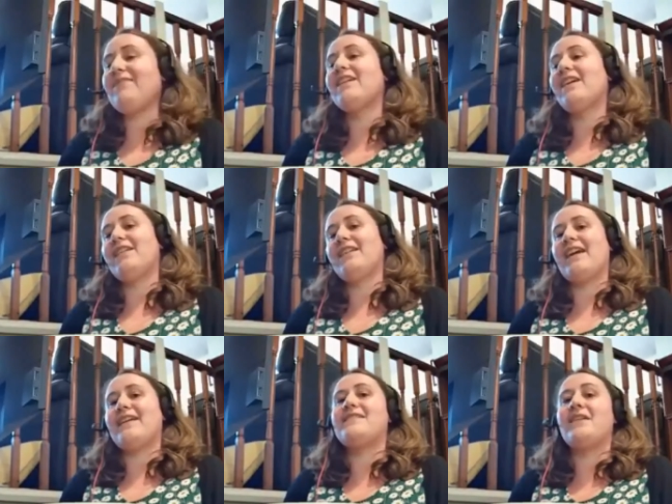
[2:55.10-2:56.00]

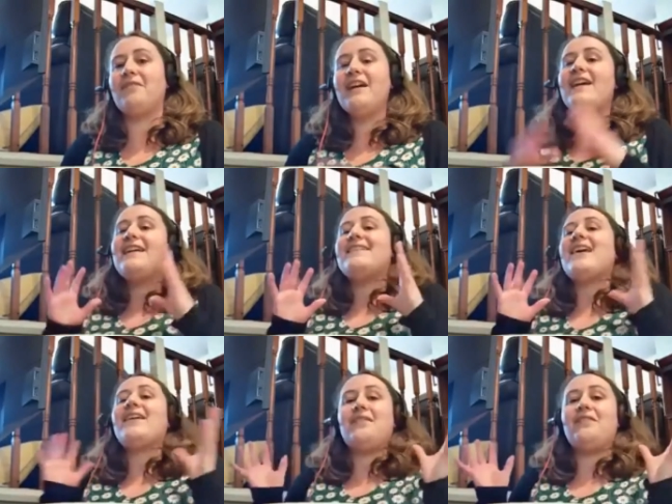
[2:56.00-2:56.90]
Okay, so
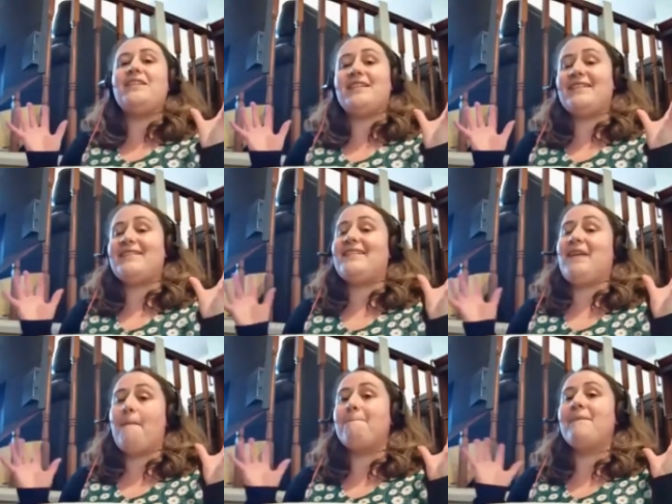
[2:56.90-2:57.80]
technology is such
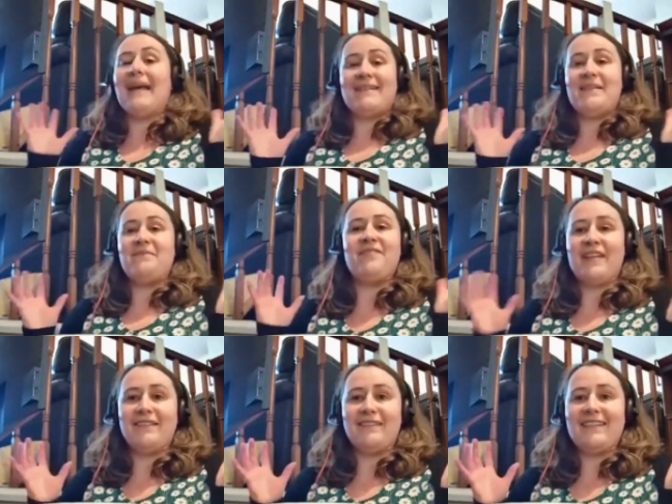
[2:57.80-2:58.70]
a massive
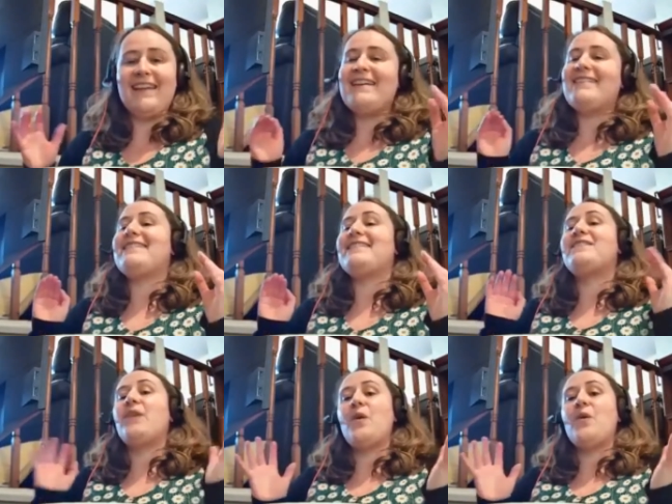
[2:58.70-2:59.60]
field. There's
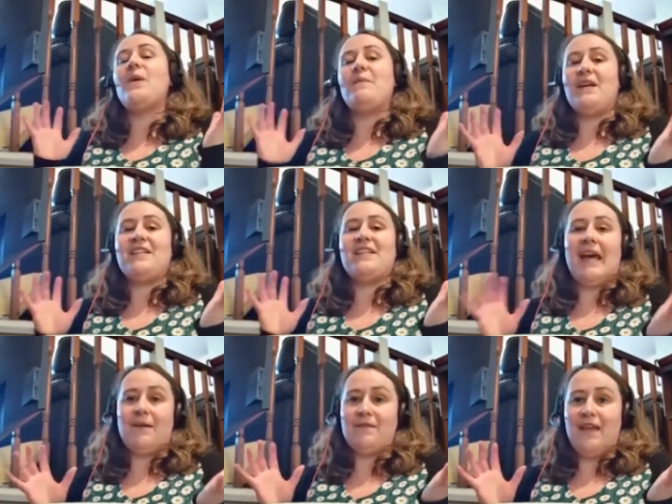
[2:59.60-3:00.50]
so much
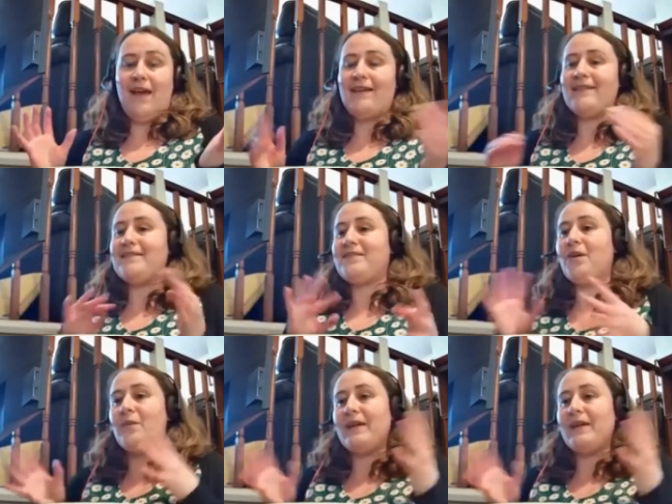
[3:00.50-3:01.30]
out there and so many